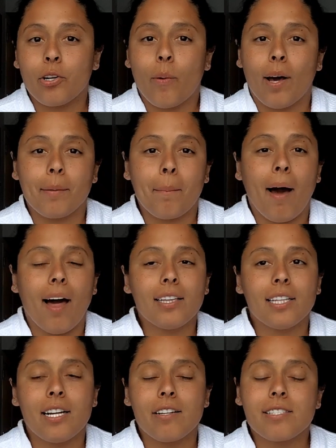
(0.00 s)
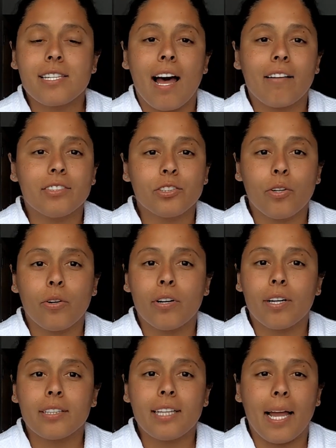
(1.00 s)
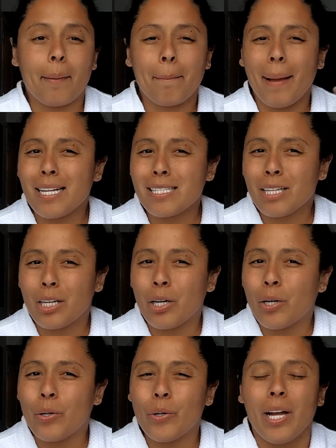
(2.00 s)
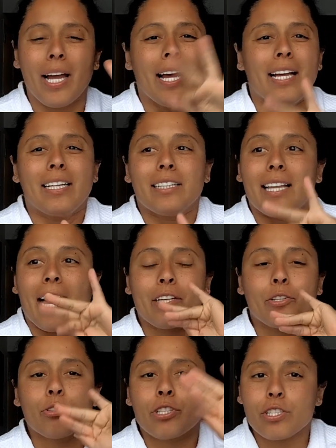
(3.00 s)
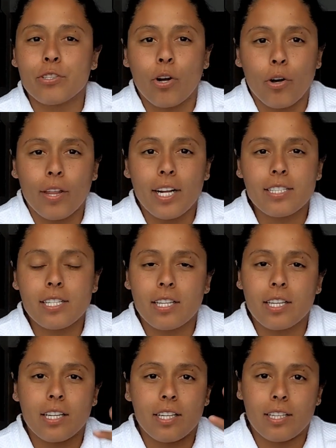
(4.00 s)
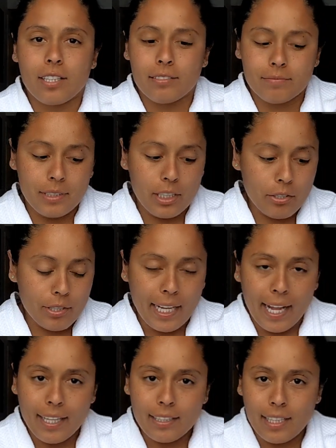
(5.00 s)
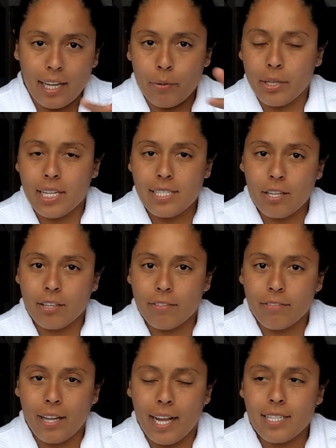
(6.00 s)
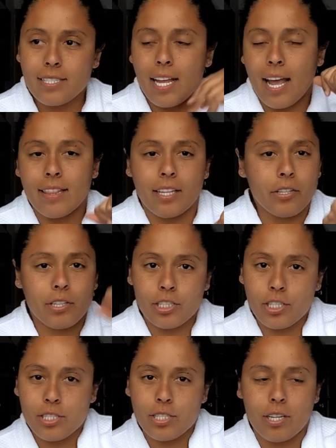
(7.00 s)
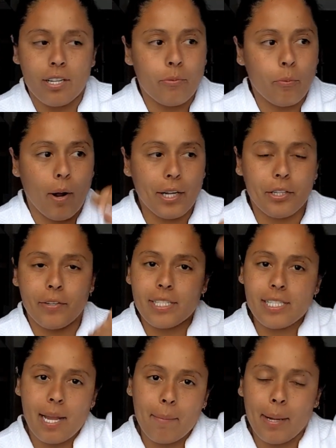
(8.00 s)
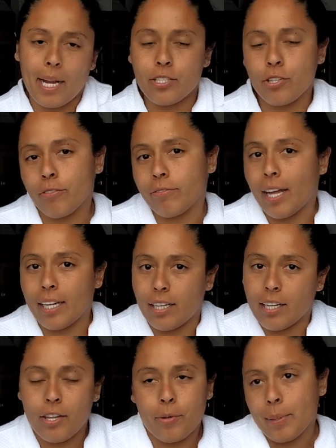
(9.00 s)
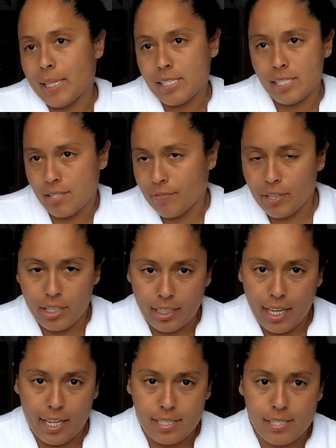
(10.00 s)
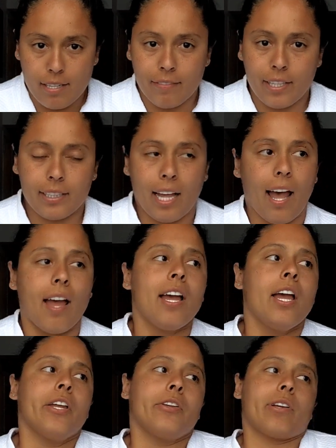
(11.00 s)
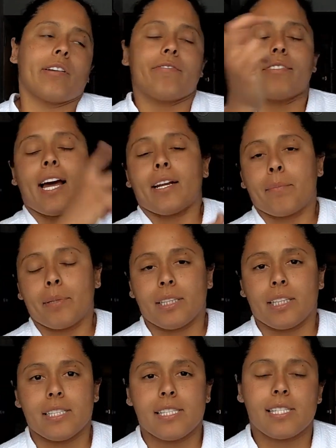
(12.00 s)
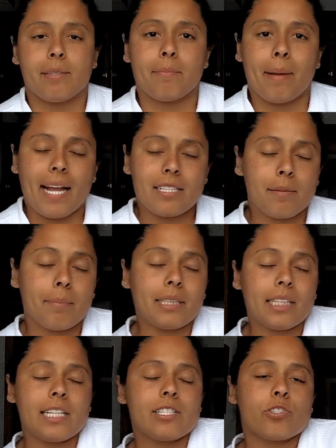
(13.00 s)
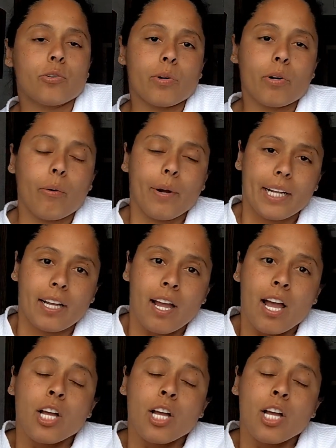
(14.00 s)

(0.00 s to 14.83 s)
you to Guatemala, El Salvador, like Mexico. Like you just go there to the little gate that where they sell the flights, and then you can just, while you're in San Pedro, fly to other places for the day and stuff like that. You can fly to Belize, back to Belize, do a quick